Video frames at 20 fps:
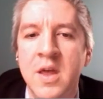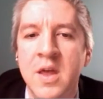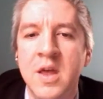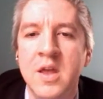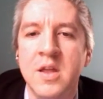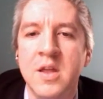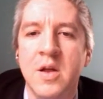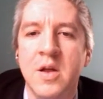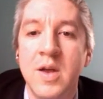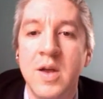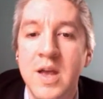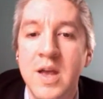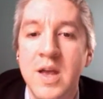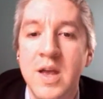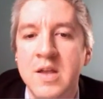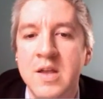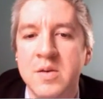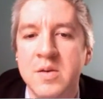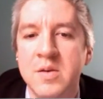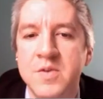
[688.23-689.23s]
you know, it
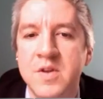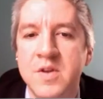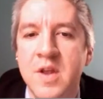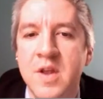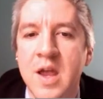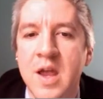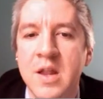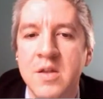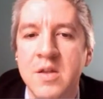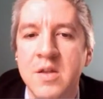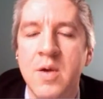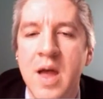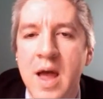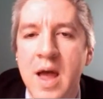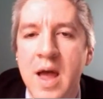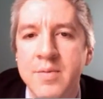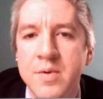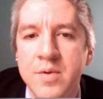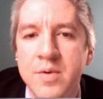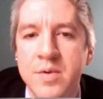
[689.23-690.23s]
is up to date, you
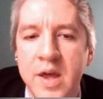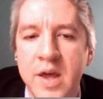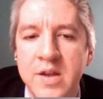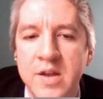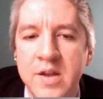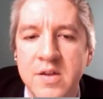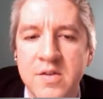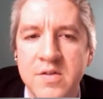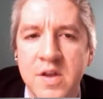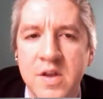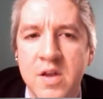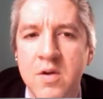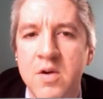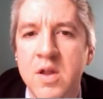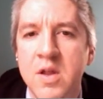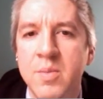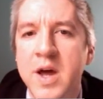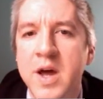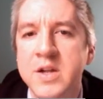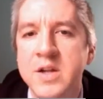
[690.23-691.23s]
have all the latest
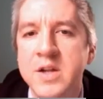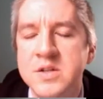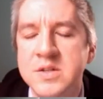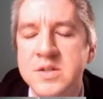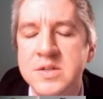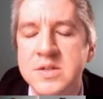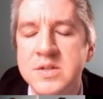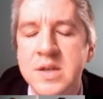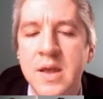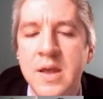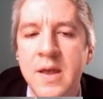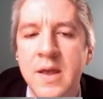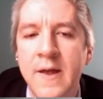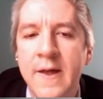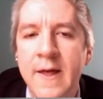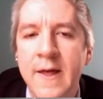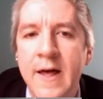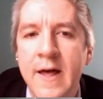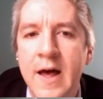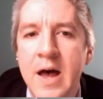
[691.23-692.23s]
security patches.
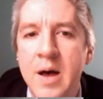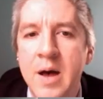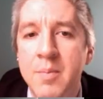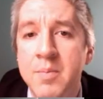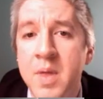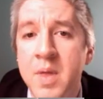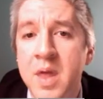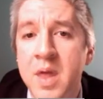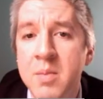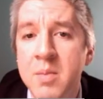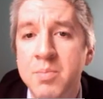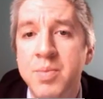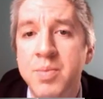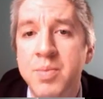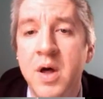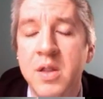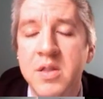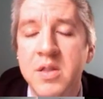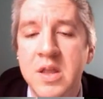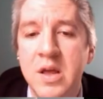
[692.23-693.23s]

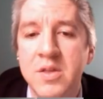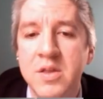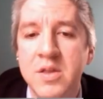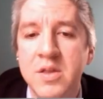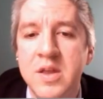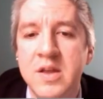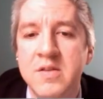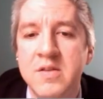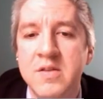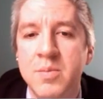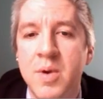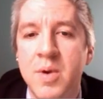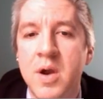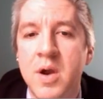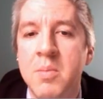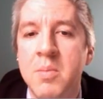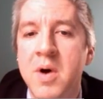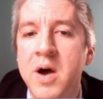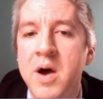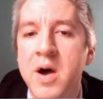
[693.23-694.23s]
But the other thing to
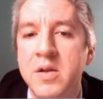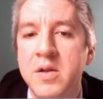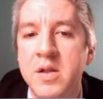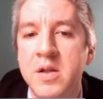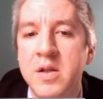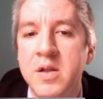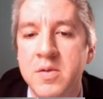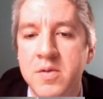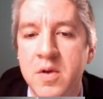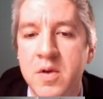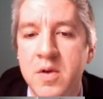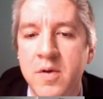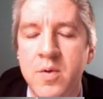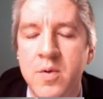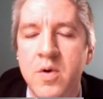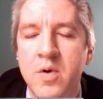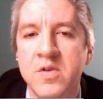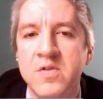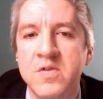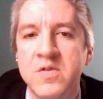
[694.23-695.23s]
bear in mind is, of
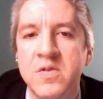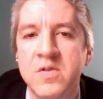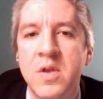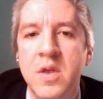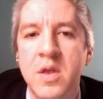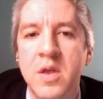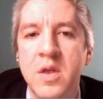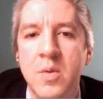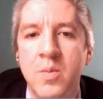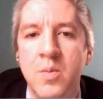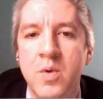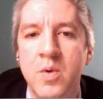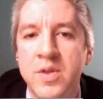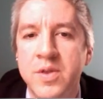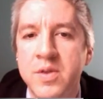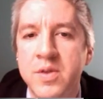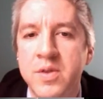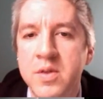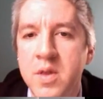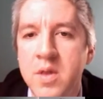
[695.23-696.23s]
course,
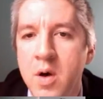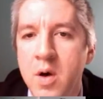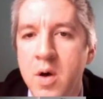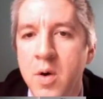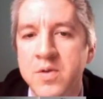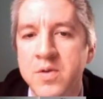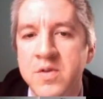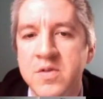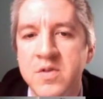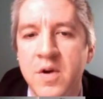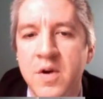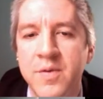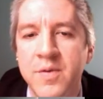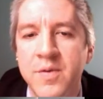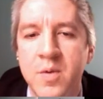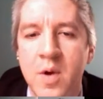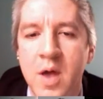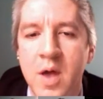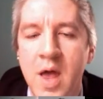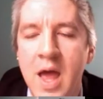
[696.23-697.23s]
with holes in
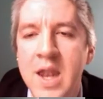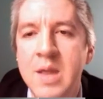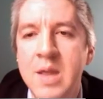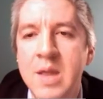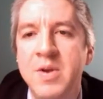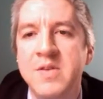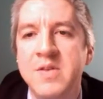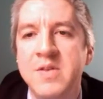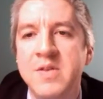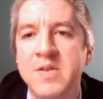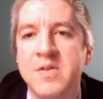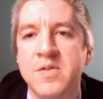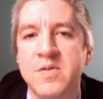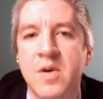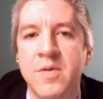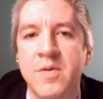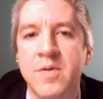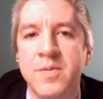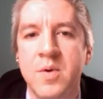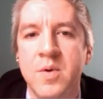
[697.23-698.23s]
software, any piece of
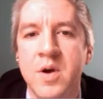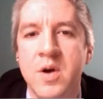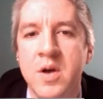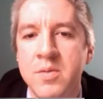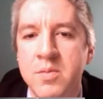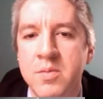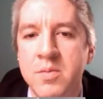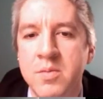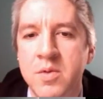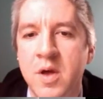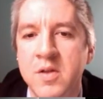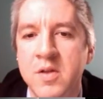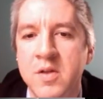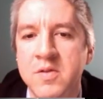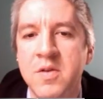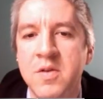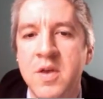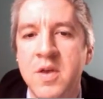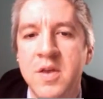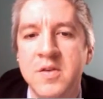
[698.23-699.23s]
software
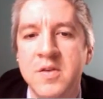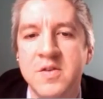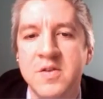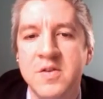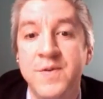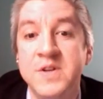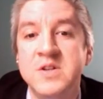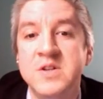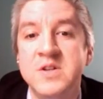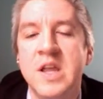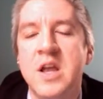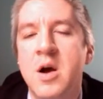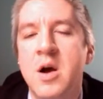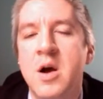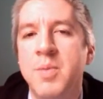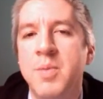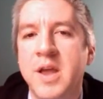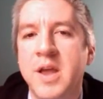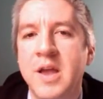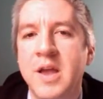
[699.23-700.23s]
that's sufficiently
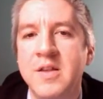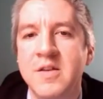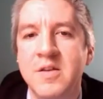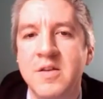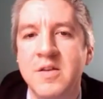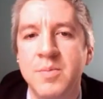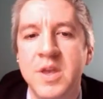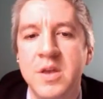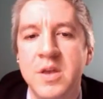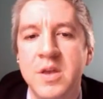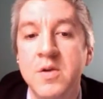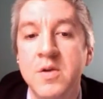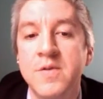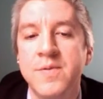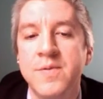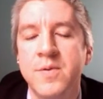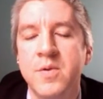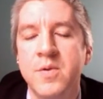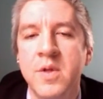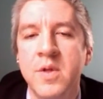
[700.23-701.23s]
complicated to be
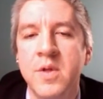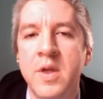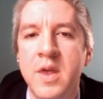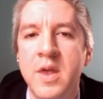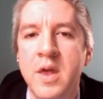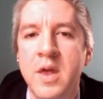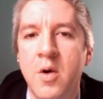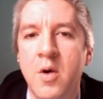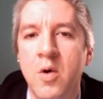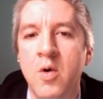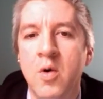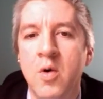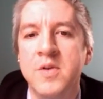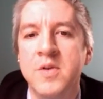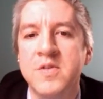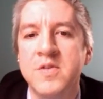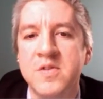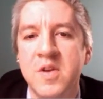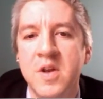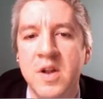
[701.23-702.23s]
useful
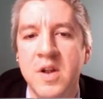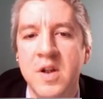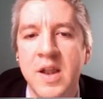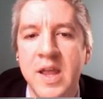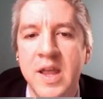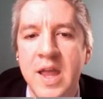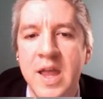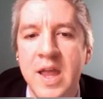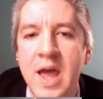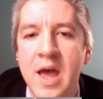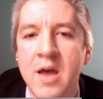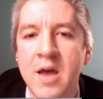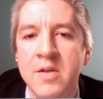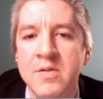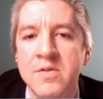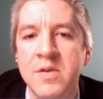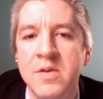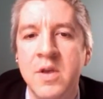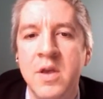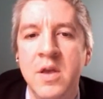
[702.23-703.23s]
almost certainly has